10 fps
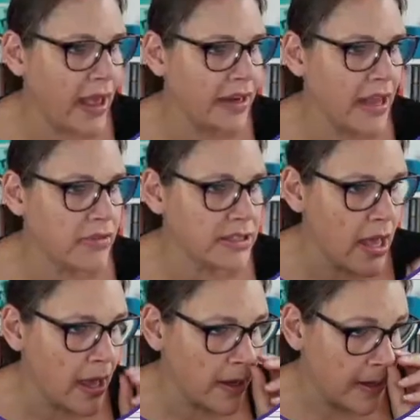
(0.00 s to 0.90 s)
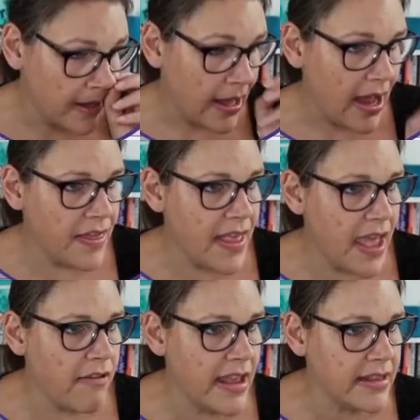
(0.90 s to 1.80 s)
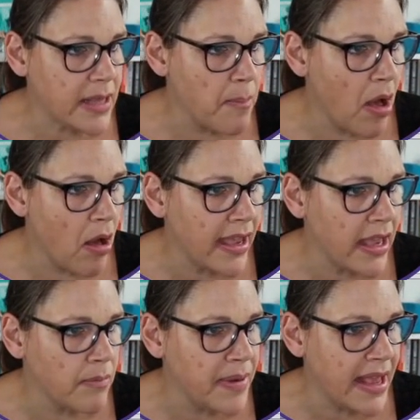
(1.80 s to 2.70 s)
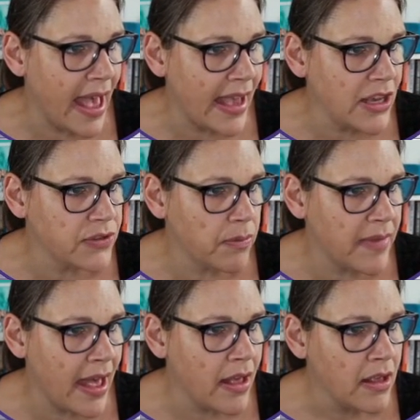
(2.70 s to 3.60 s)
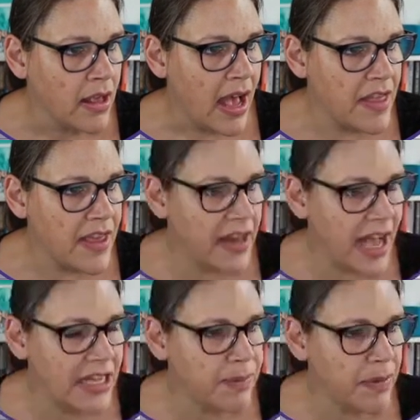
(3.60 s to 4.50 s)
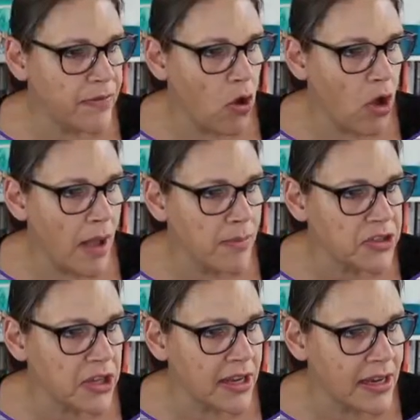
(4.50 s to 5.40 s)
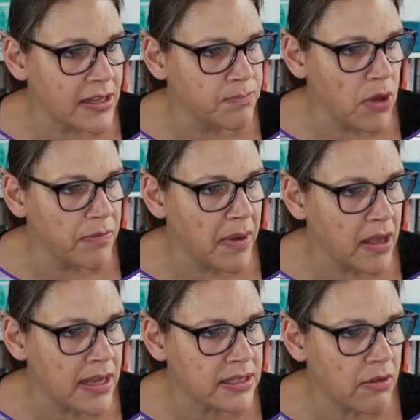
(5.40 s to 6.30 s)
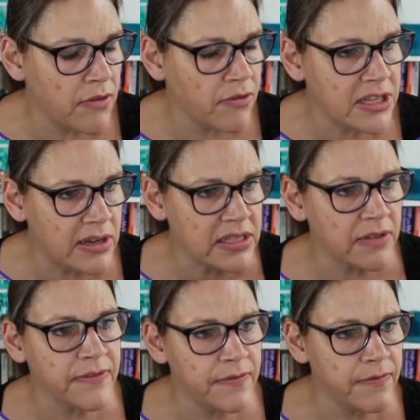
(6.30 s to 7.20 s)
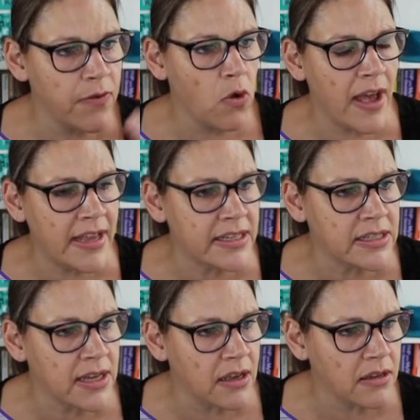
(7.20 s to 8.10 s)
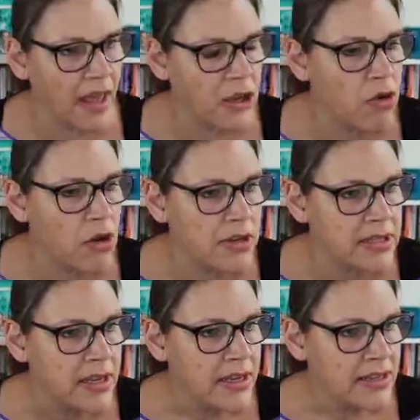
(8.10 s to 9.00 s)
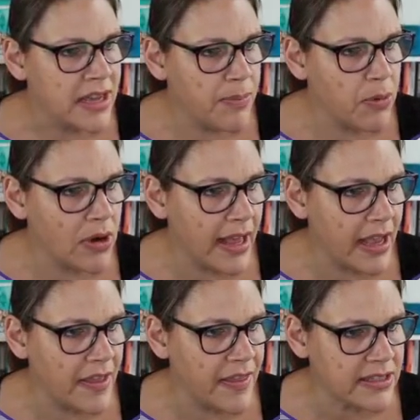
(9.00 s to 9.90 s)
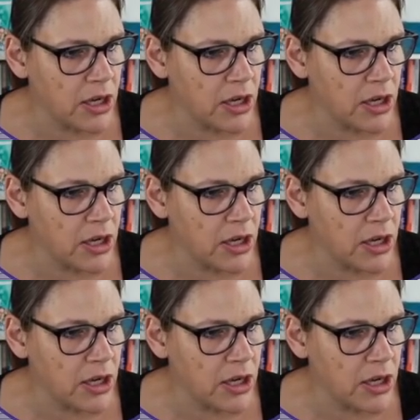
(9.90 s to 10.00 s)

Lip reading: hit return. And there is my BH from there. And then, as before, I'm just going to move my cursor over until it's a 4-headed like cross, double click, and that's going to